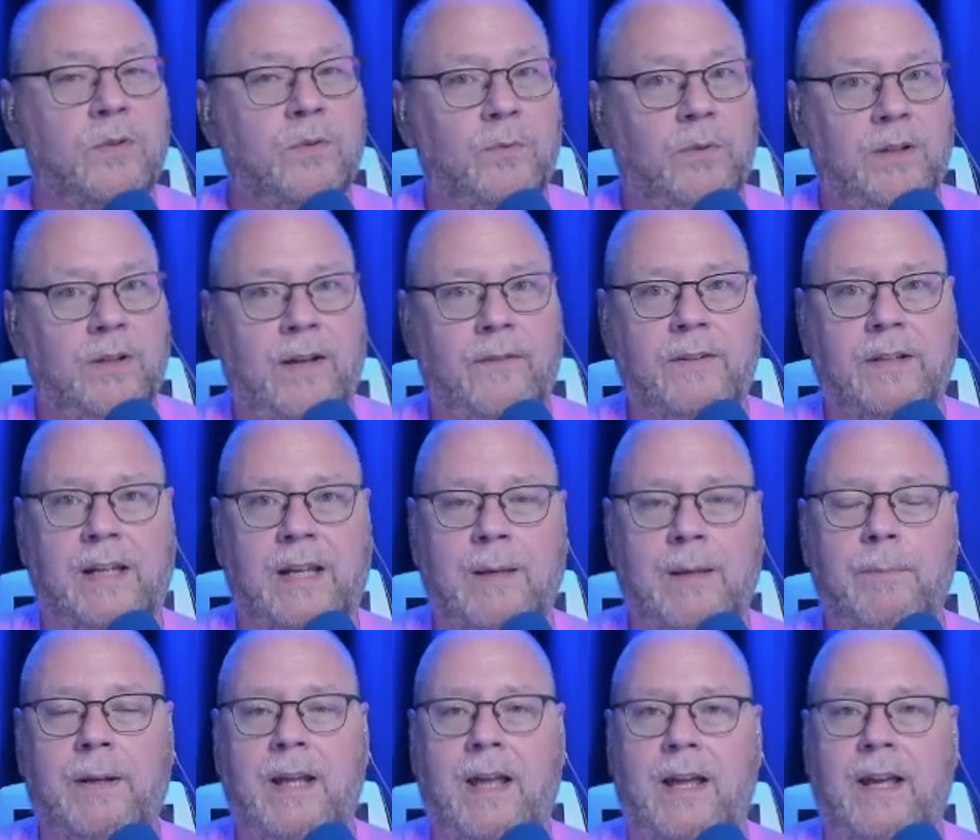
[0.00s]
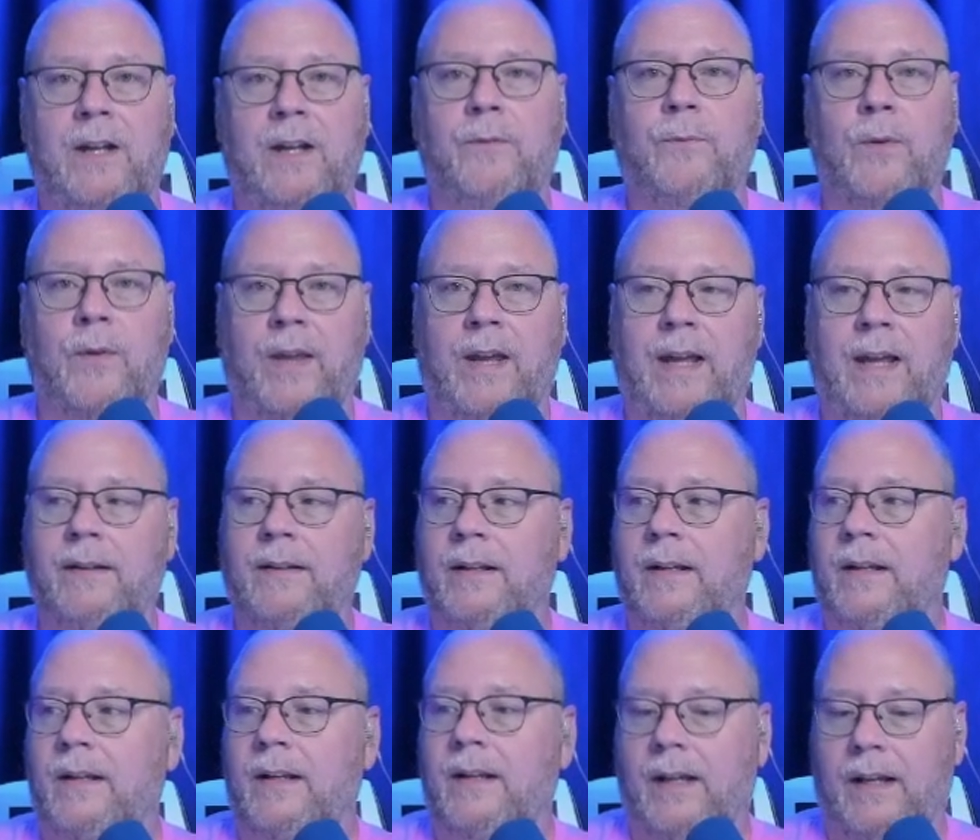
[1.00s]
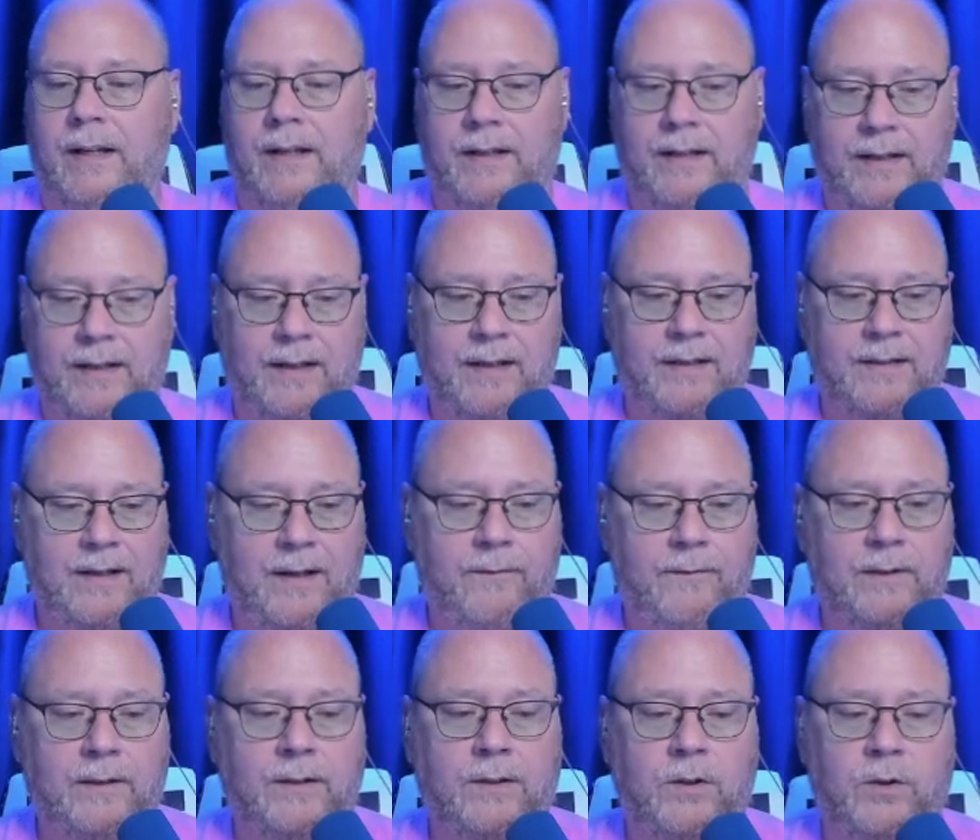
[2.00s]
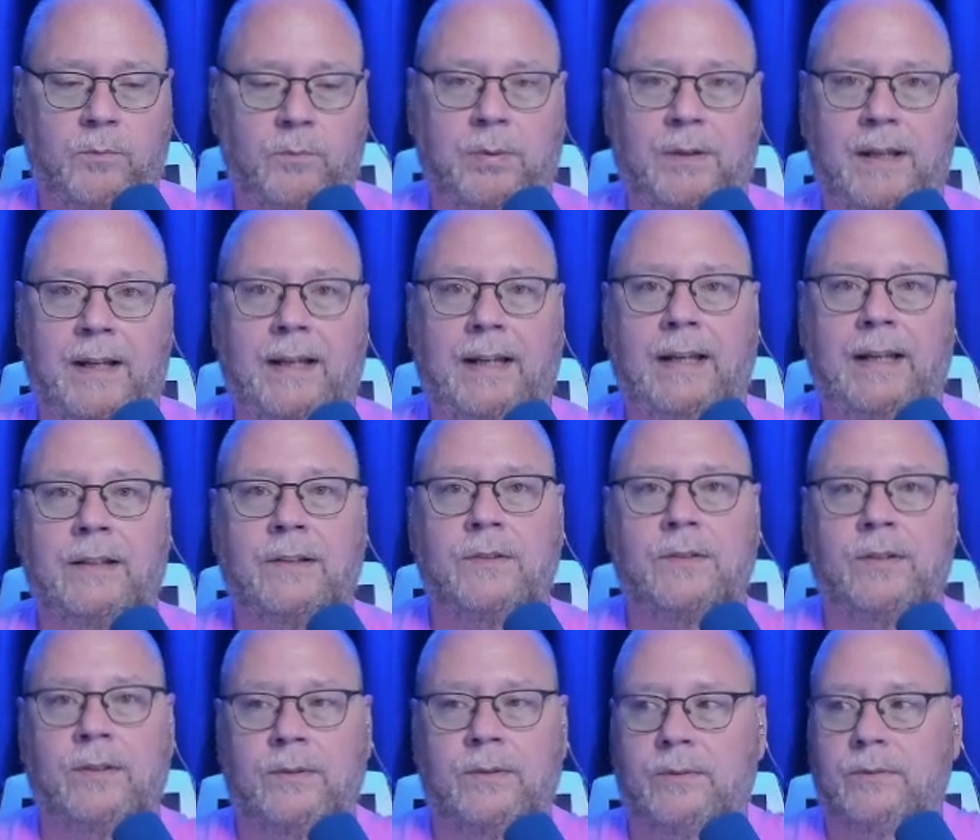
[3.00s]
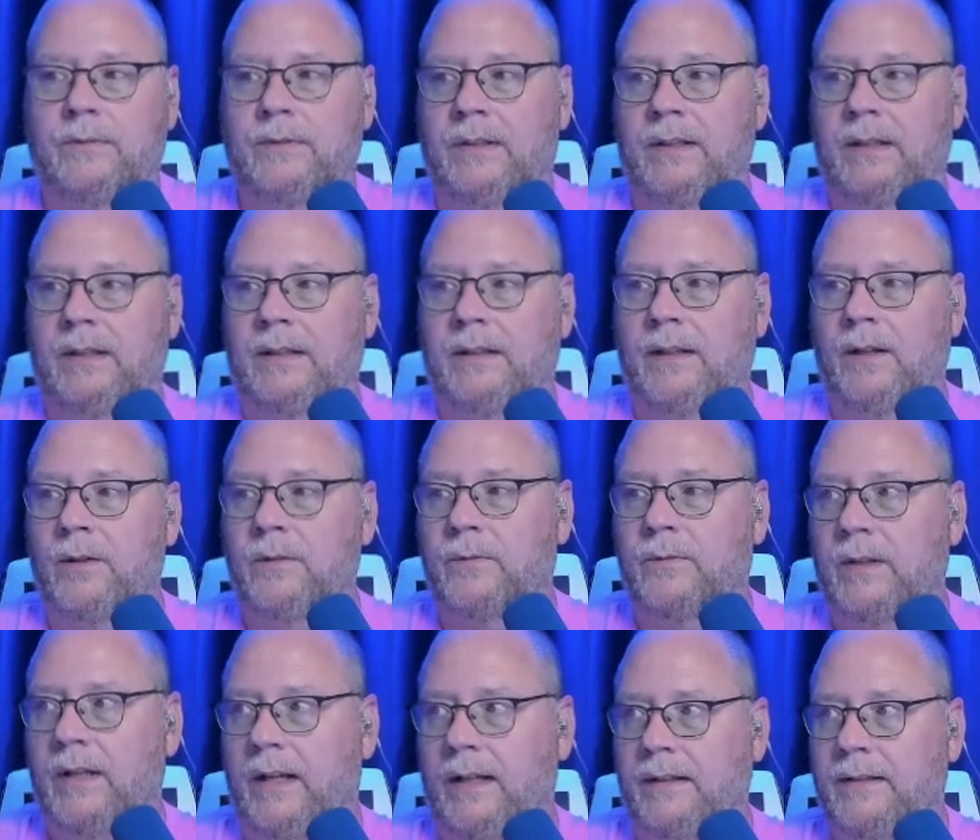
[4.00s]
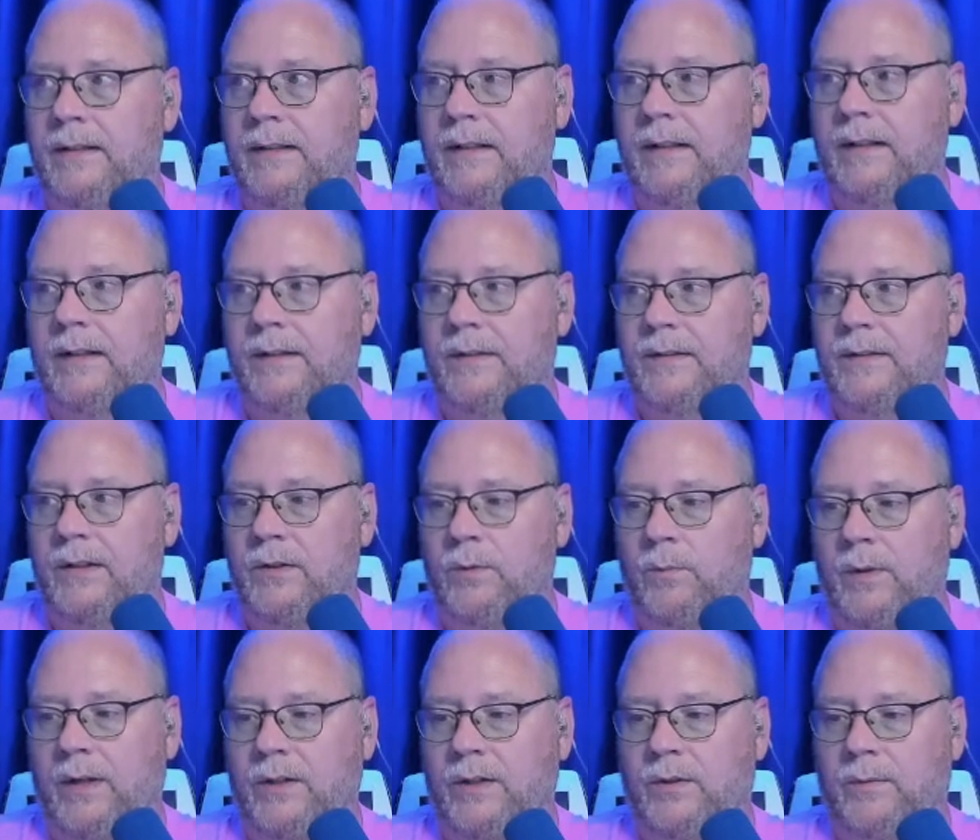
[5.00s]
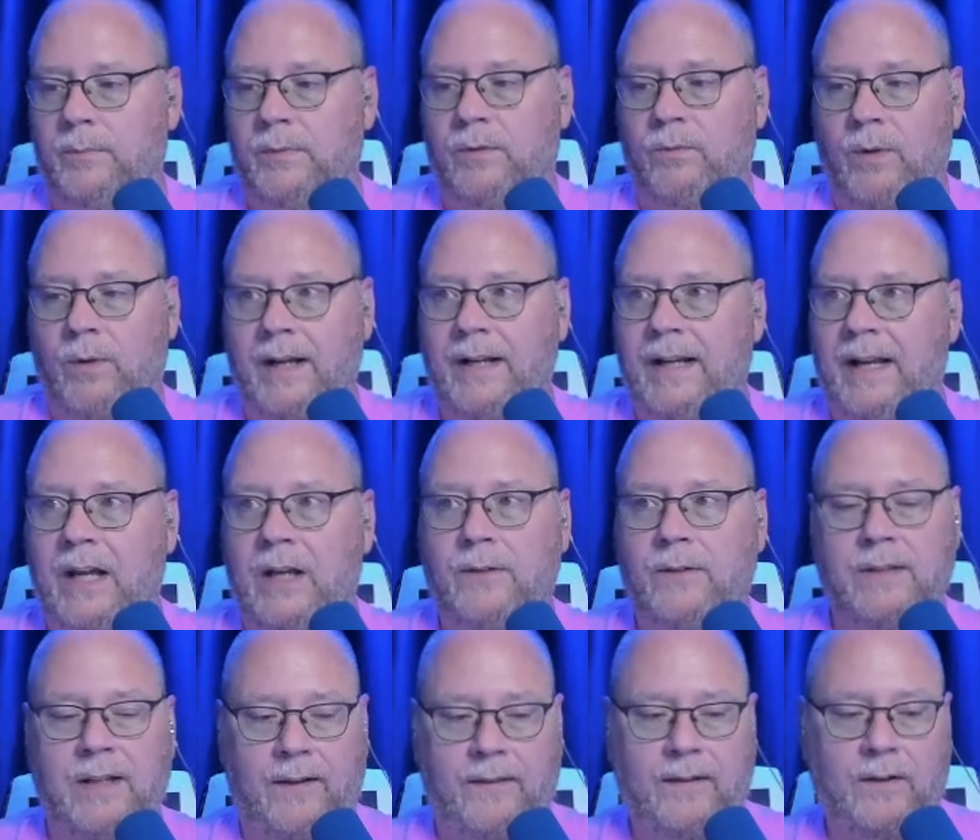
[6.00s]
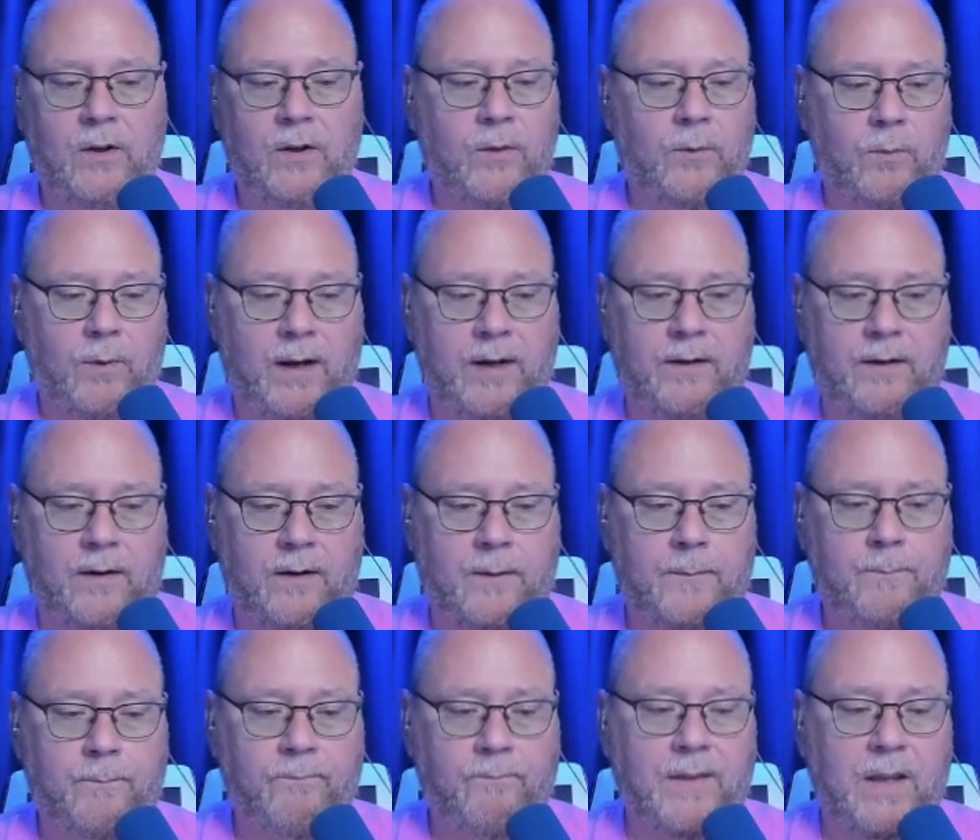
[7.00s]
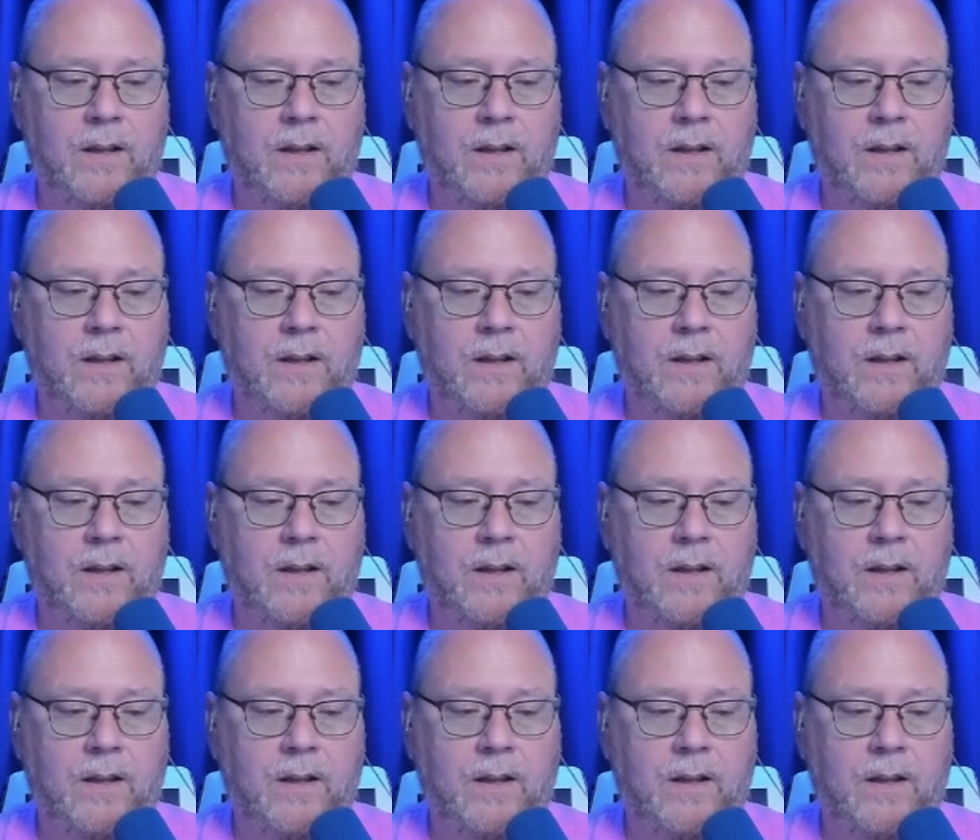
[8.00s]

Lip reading: So we'll have to keep an eye out for that, and definitely could play into the overnight situation. But right now, nothing on the radar.